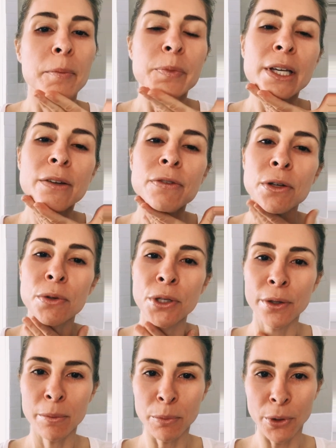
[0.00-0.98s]
If you
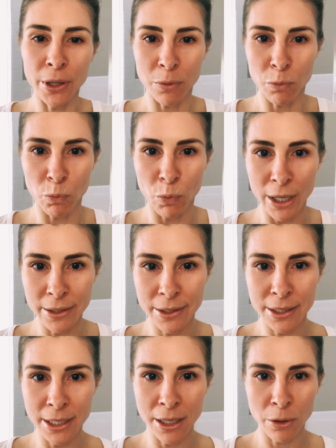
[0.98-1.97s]
do it more than
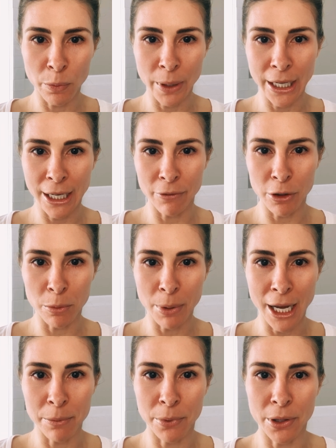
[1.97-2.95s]
once a week, if you
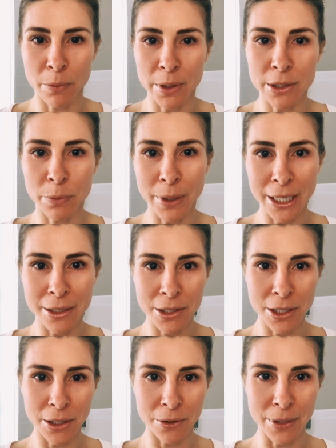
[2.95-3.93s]
apply it more than once a week
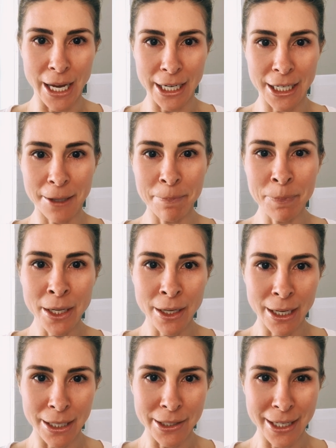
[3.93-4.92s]
to your neck
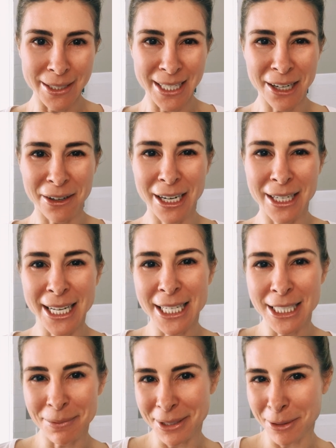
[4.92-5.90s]
and chest area, it
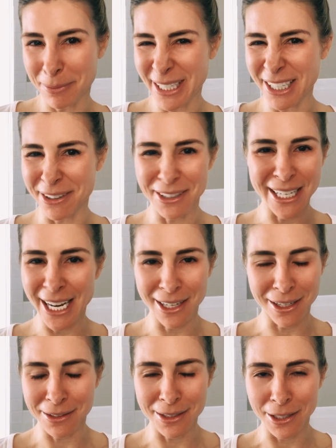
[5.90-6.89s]
tends to be a little bit
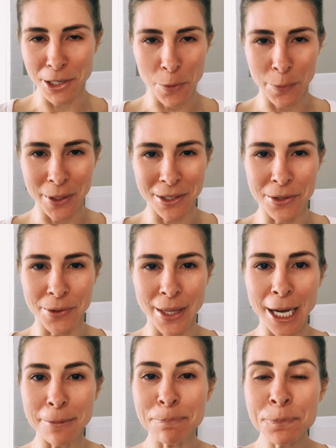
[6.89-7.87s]
irritating, so you don't want to do
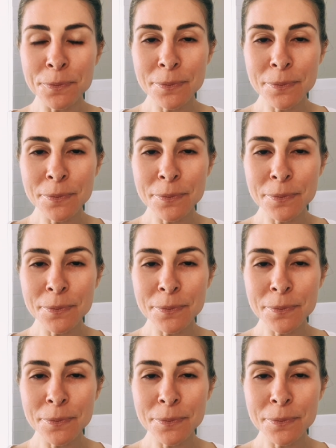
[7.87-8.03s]
that.